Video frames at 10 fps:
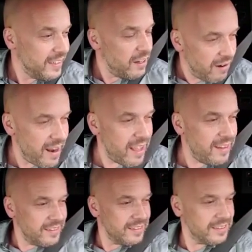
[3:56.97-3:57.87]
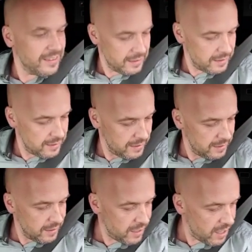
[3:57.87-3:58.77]
You alright, eh?
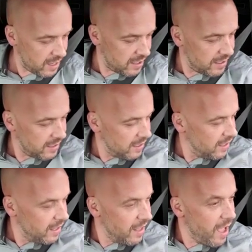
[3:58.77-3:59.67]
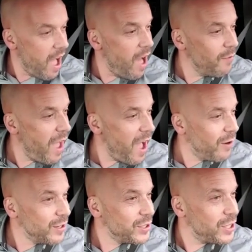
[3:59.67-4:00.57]
Good. Oh, oh,
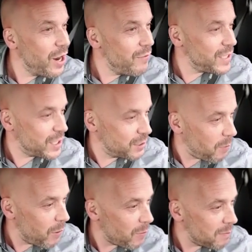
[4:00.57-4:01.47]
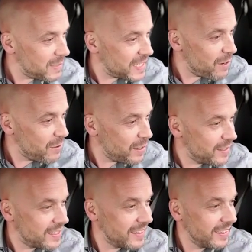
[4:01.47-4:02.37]
no! Do you know Richard's borrowed one of my
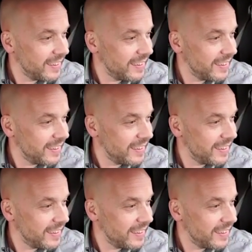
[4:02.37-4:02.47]
scooters?